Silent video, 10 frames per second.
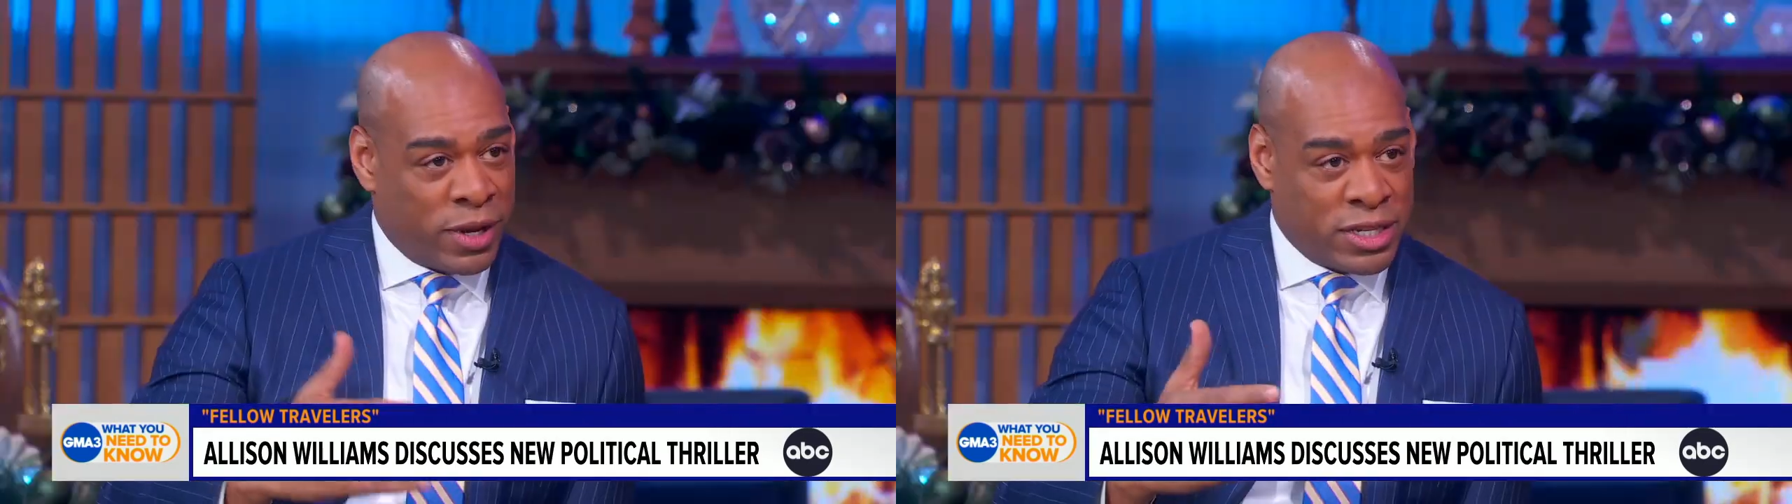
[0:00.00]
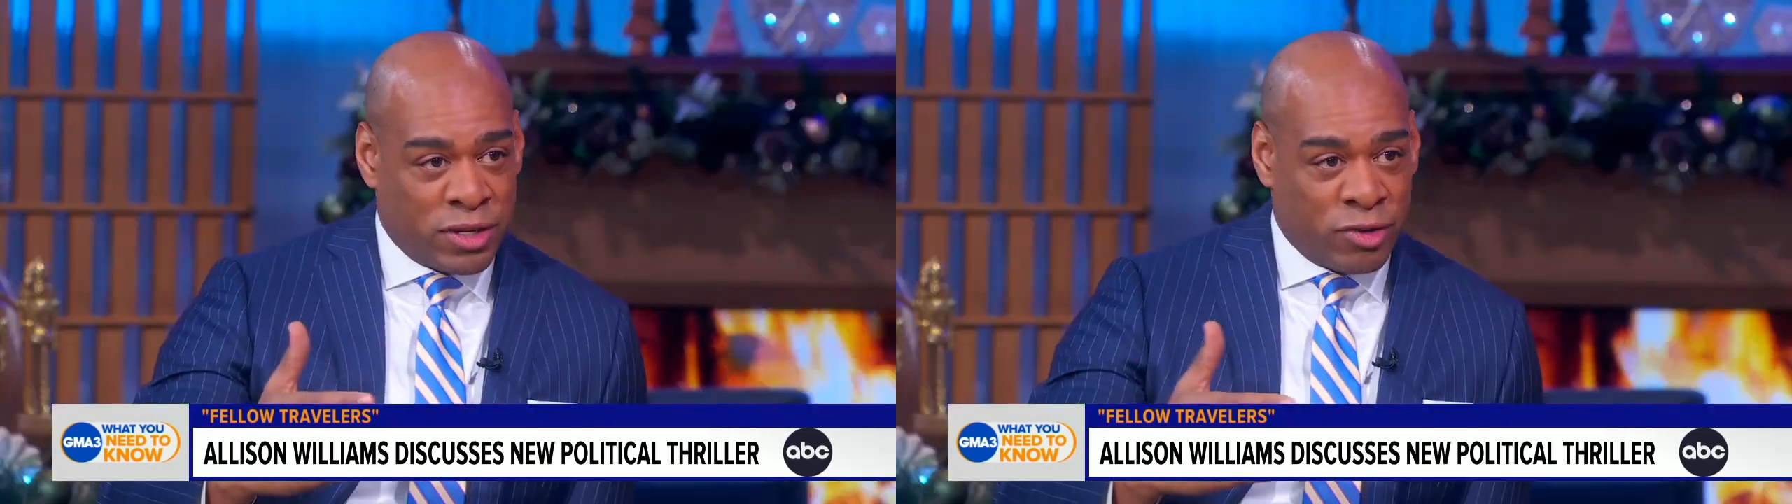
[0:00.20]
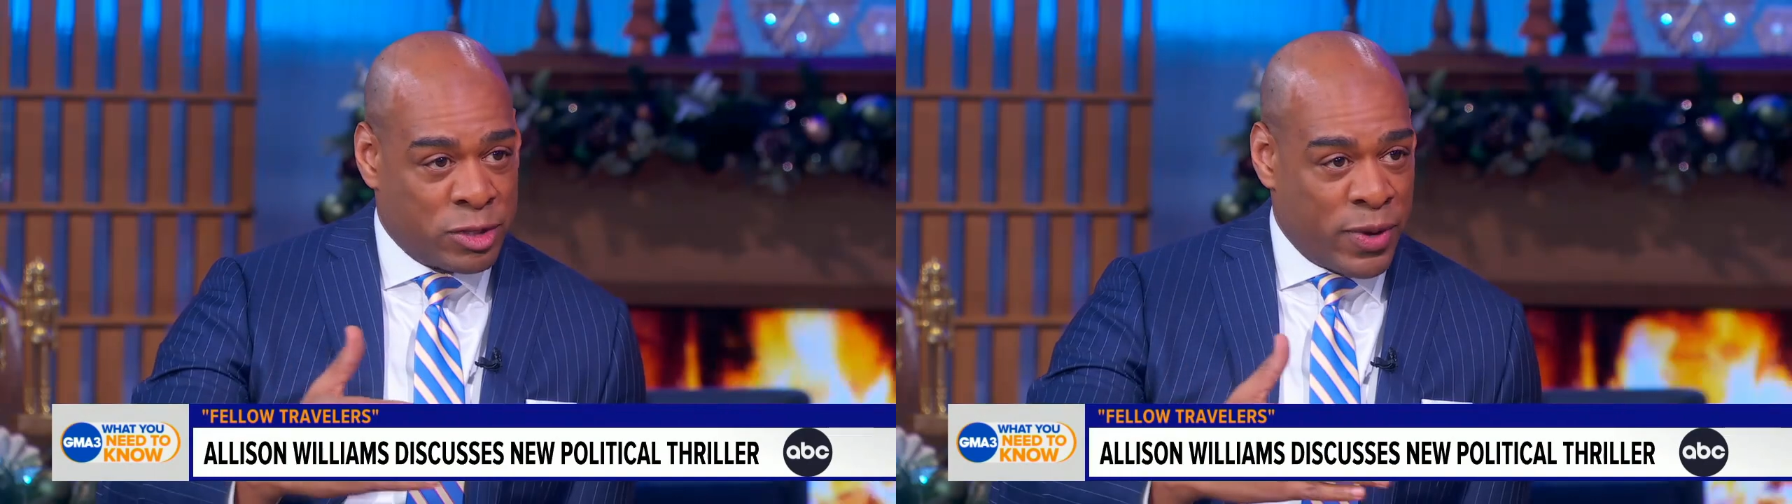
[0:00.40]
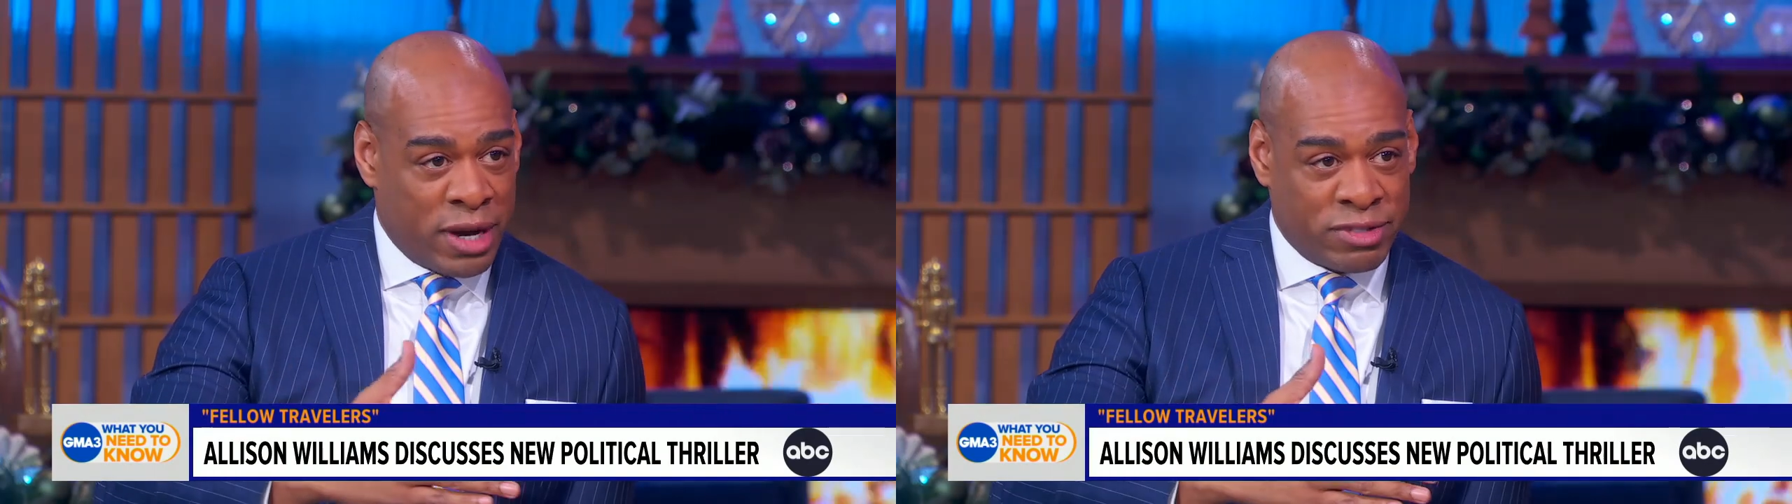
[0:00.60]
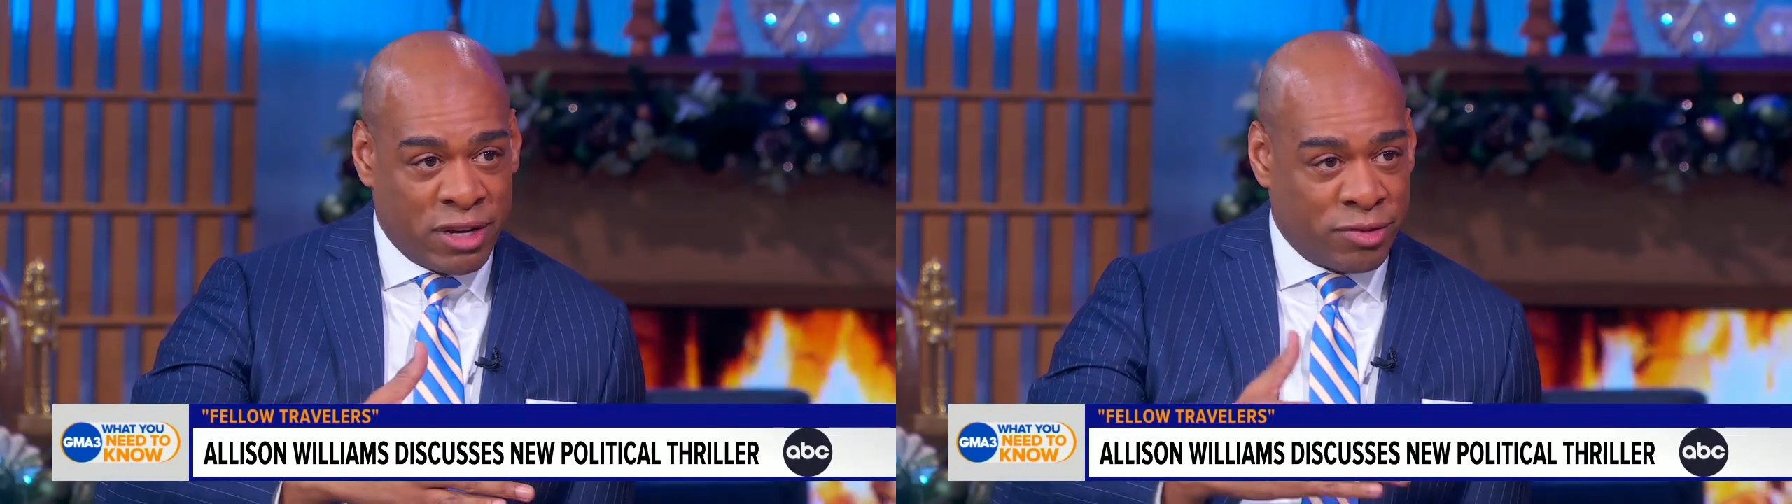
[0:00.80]
place over a
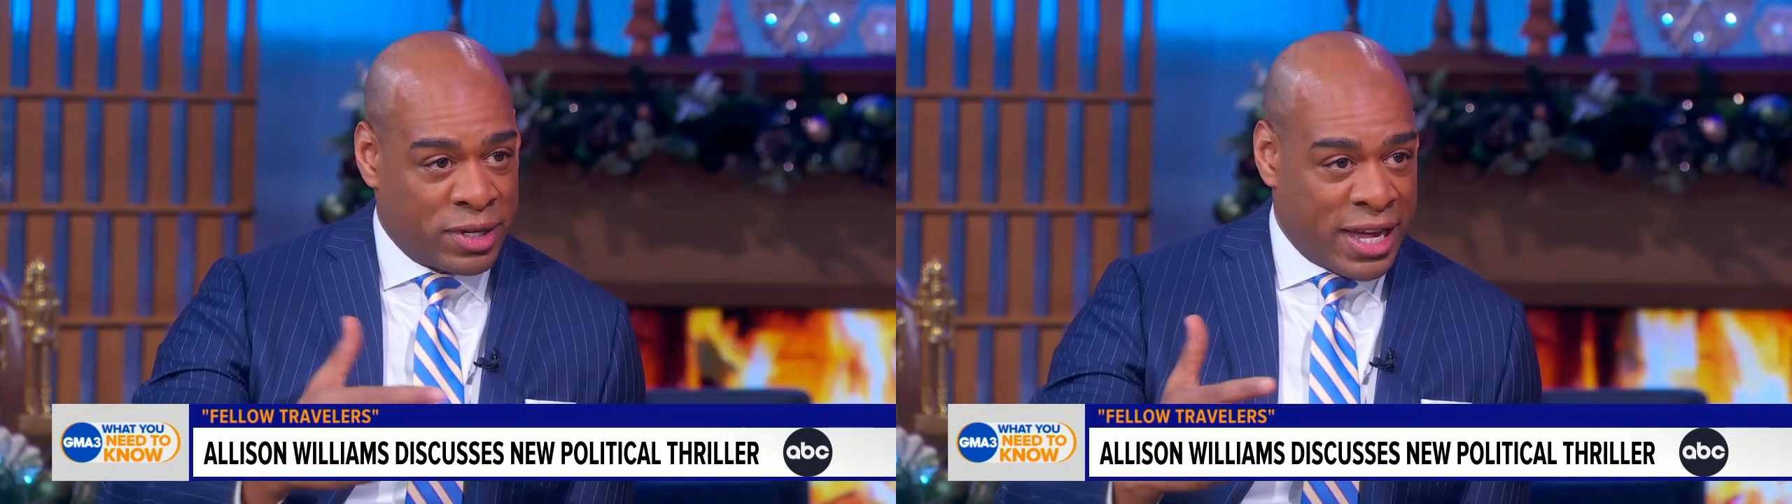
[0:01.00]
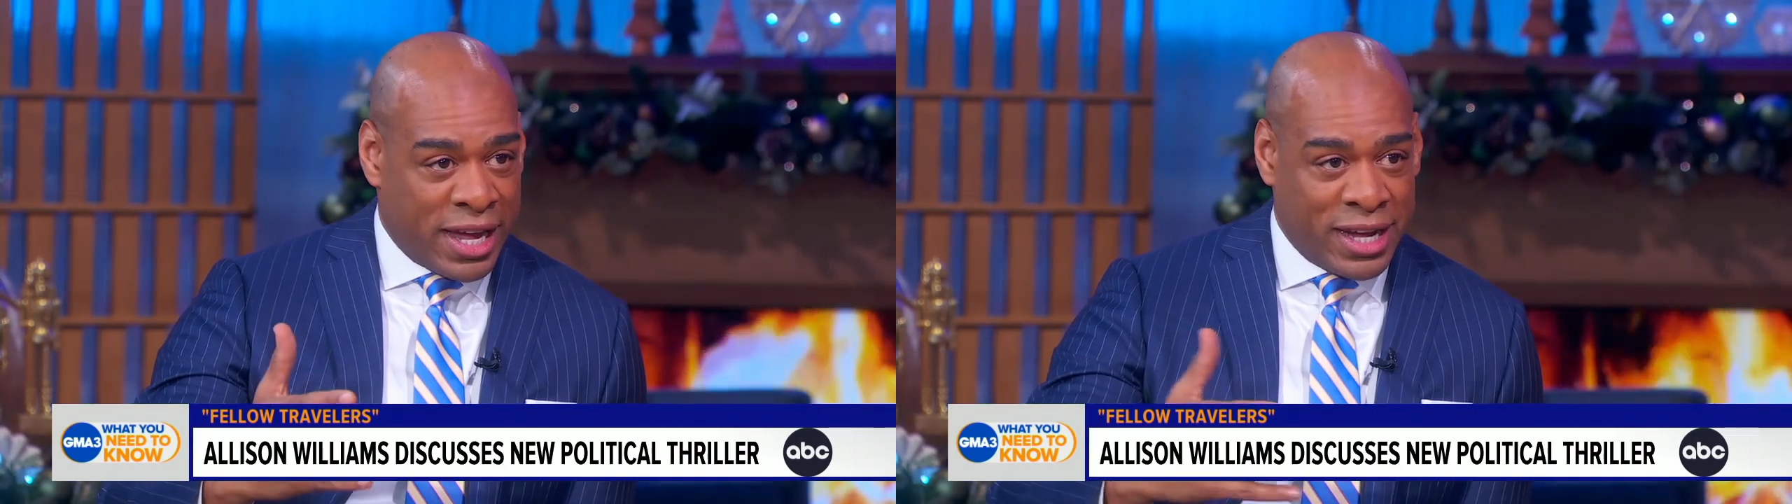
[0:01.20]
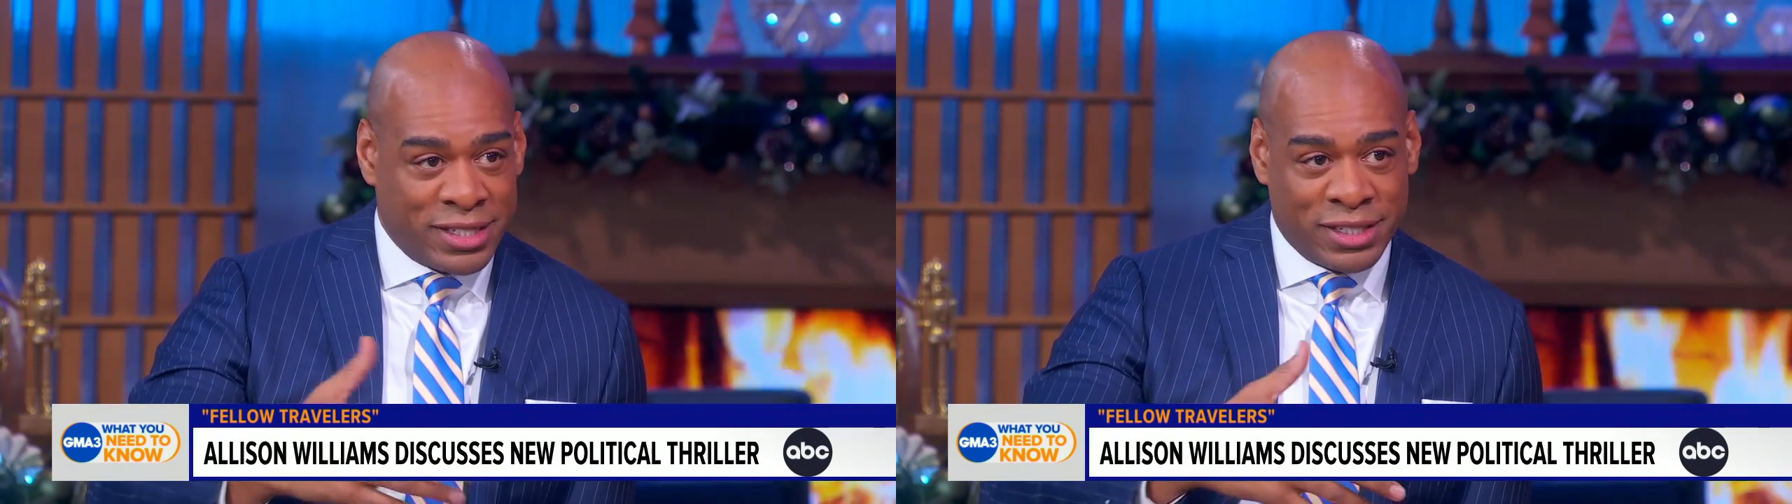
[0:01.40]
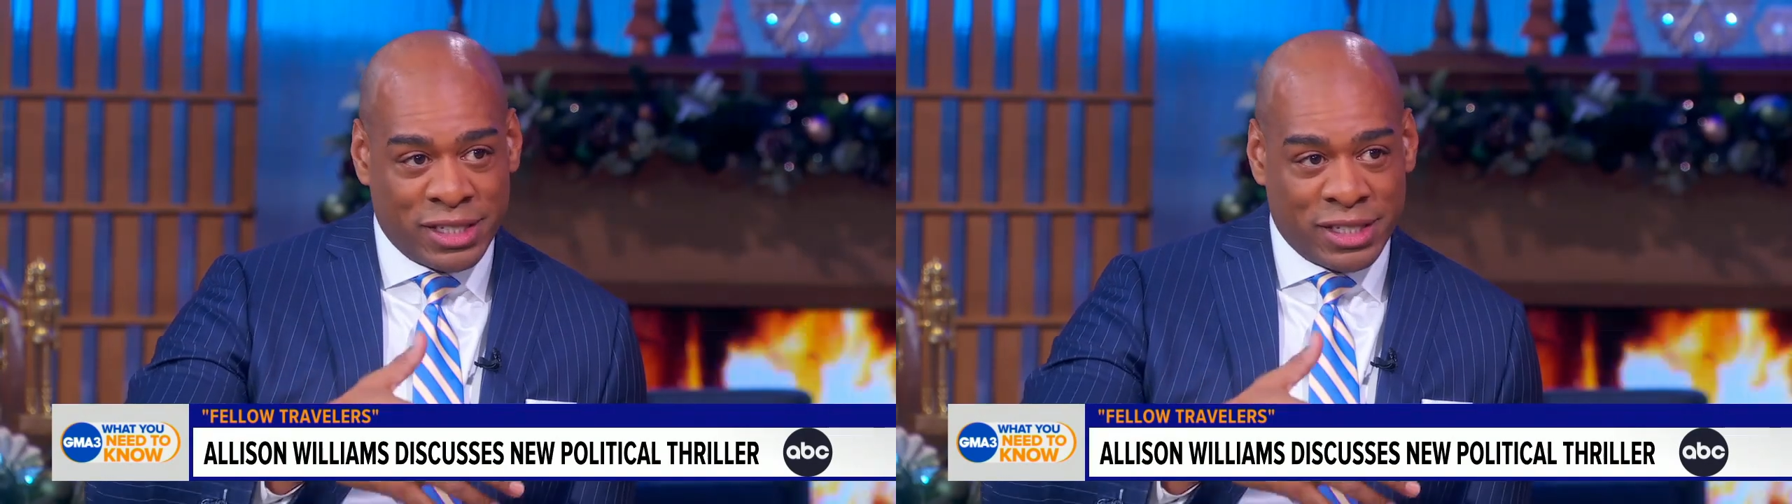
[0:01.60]
span of several decades.